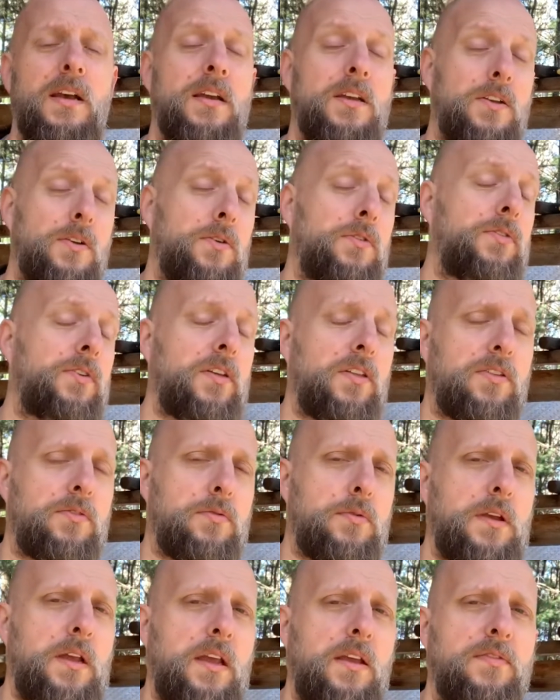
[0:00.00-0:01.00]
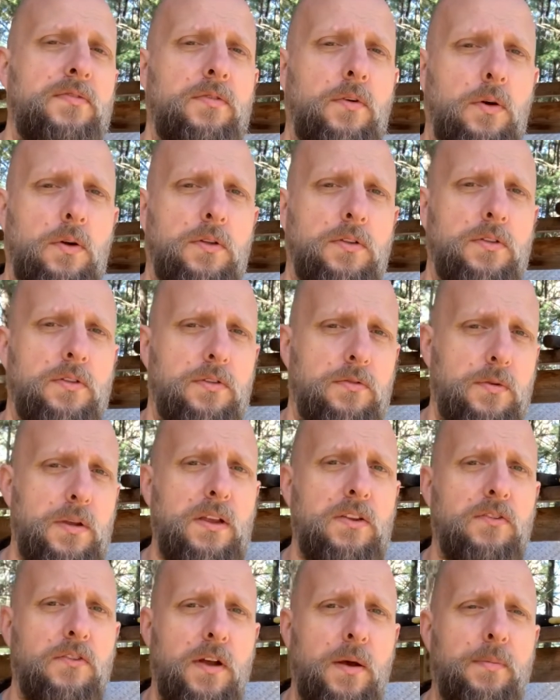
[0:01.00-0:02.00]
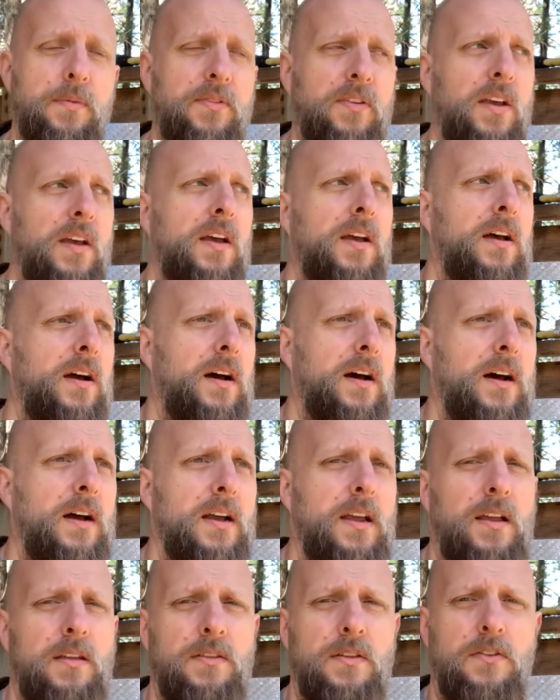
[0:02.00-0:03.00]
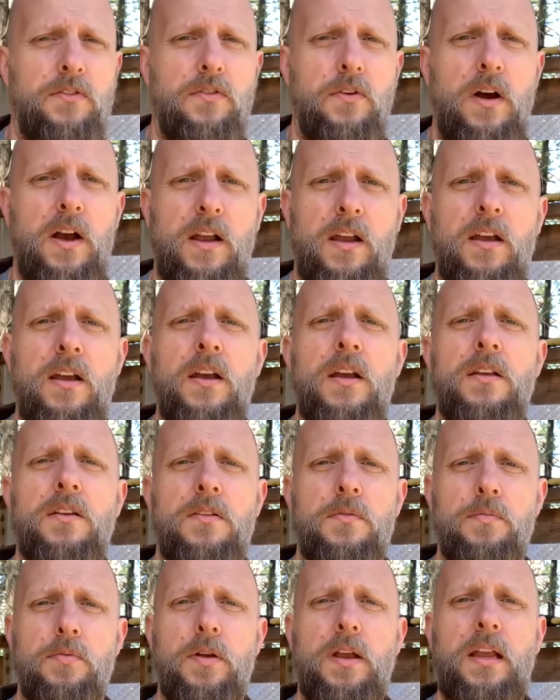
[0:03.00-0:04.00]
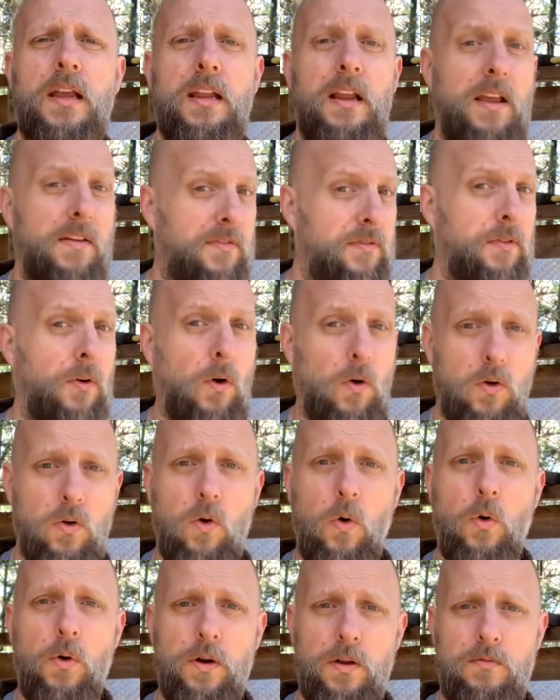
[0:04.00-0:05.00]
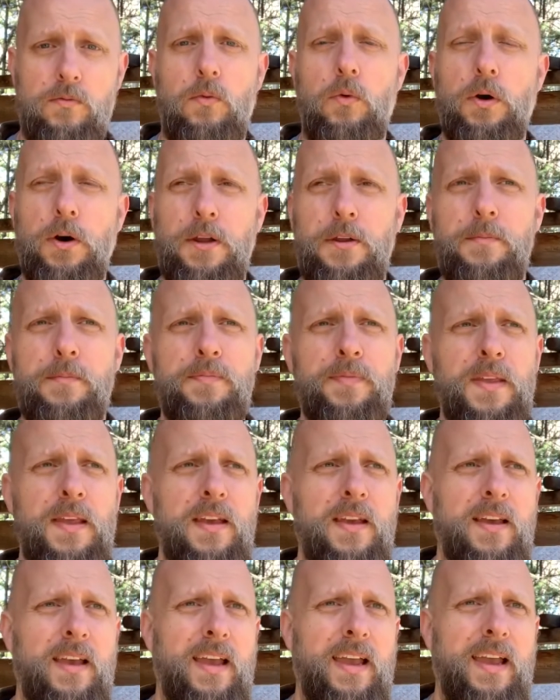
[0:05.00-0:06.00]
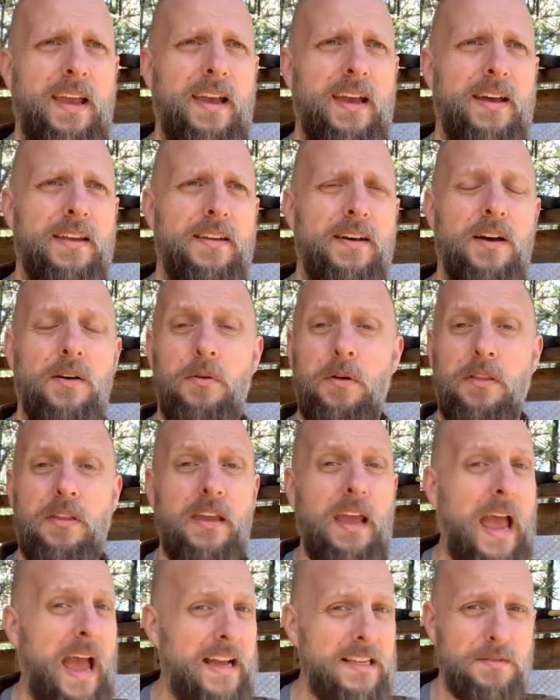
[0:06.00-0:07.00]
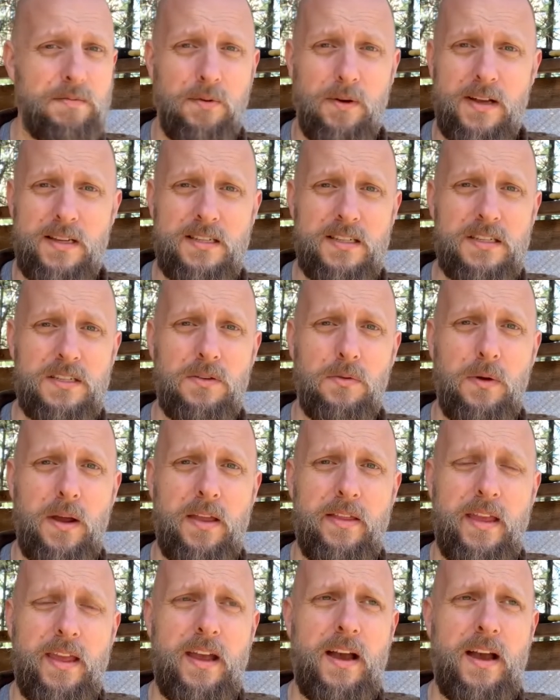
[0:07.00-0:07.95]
usually three trips in the truck to bring in a full cord of wood. And with gas prices the way they